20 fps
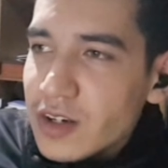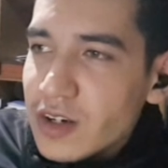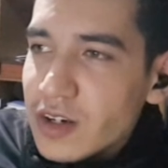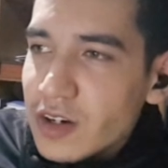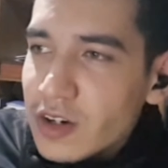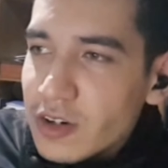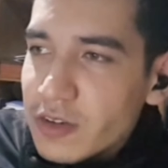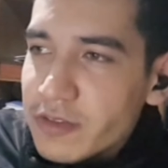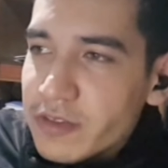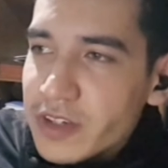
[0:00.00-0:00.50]

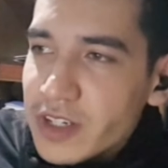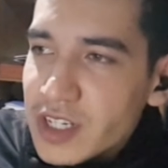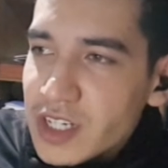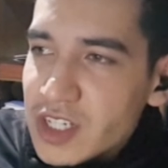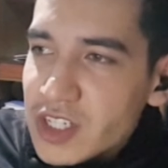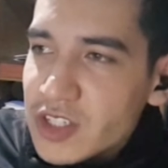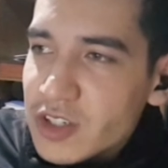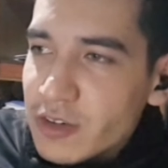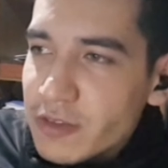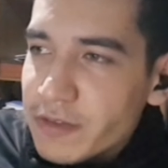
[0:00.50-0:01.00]
of
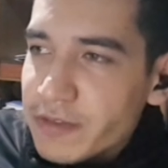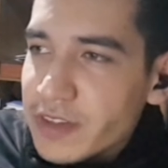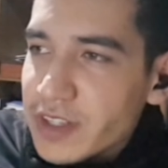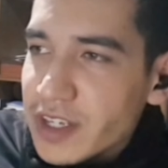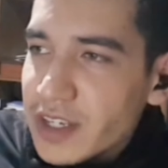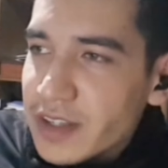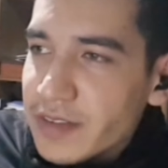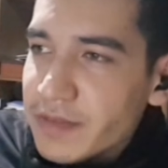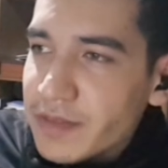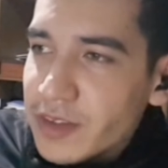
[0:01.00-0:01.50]
each of
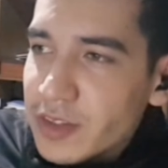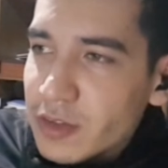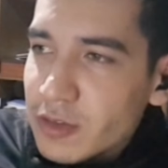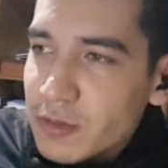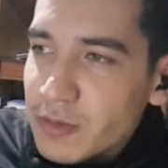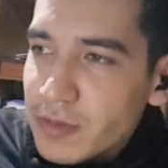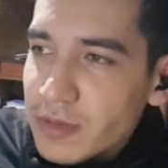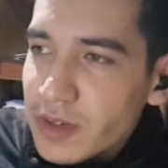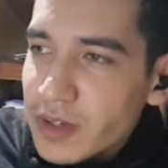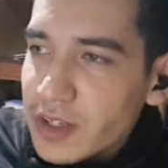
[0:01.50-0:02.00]
them two
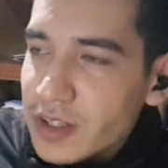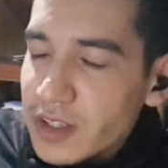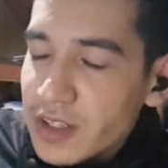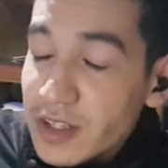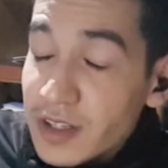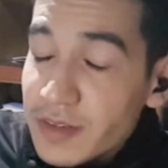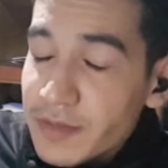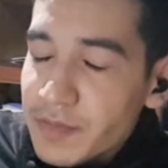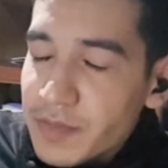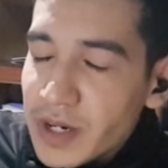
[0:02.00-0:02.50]

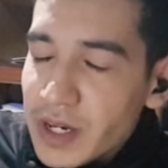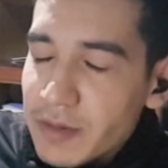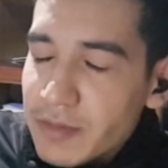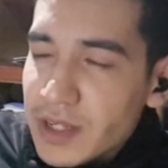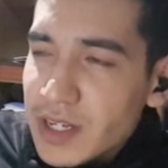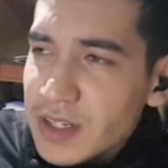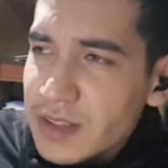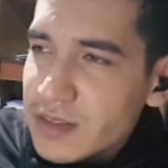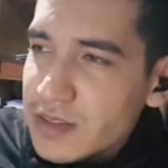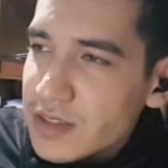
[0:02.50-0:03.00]

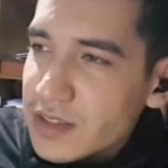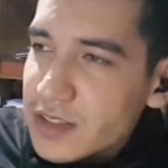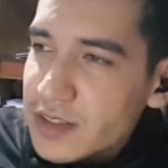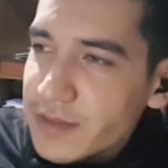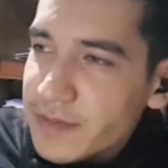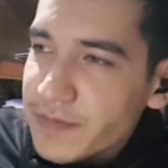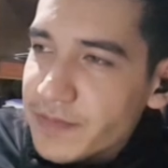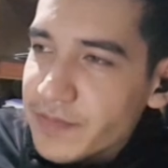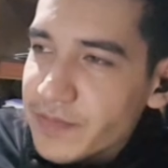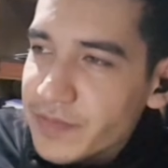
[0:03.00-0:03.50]
pipelines
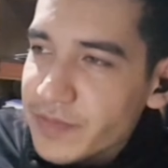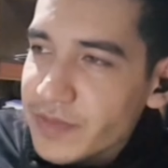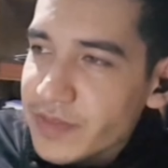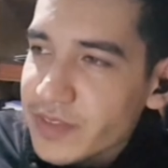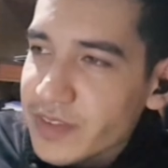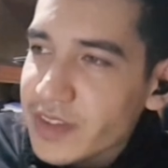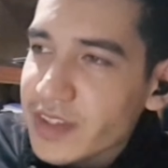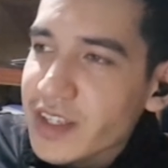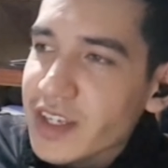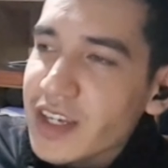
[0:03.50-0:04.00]

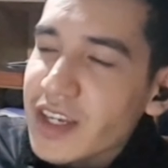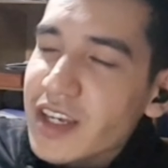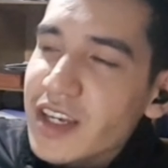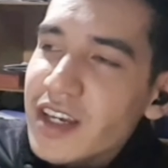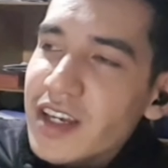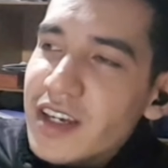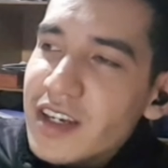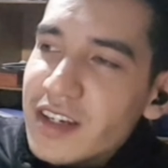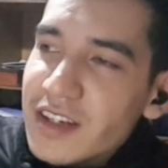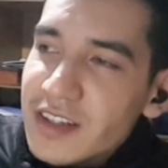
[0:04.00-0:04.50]

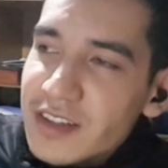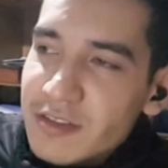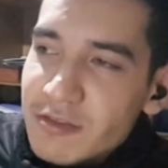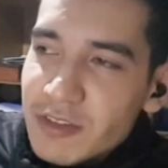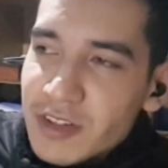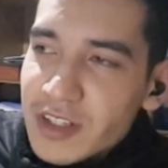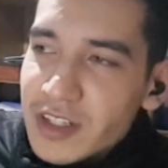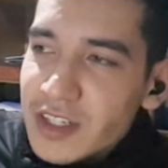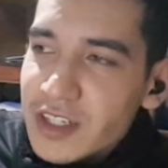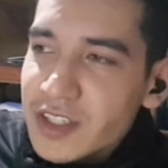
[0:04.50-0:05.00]
is
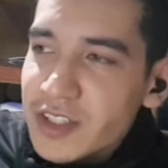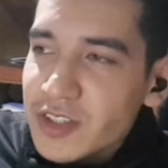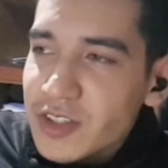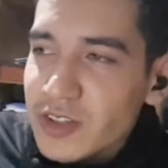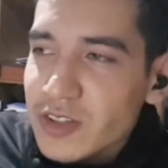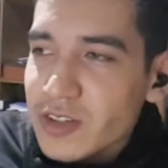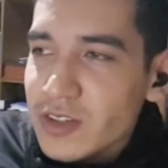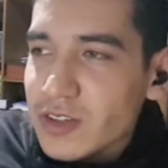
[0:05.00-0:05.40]
relation